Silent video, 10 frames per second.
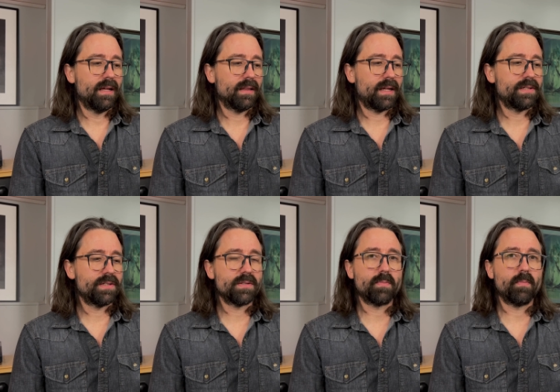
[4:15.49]
let's
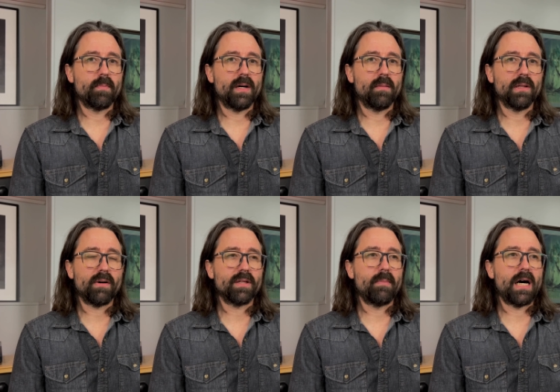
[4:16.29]
just blow
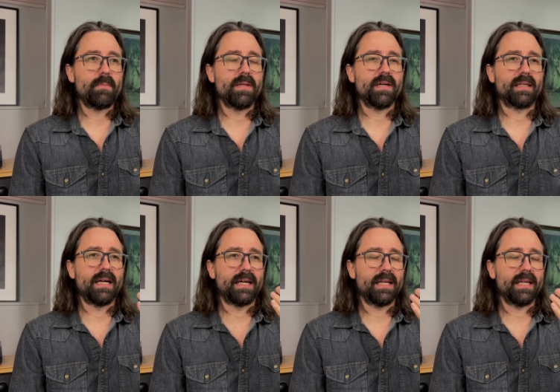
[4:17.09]
on the mouthpiece like that.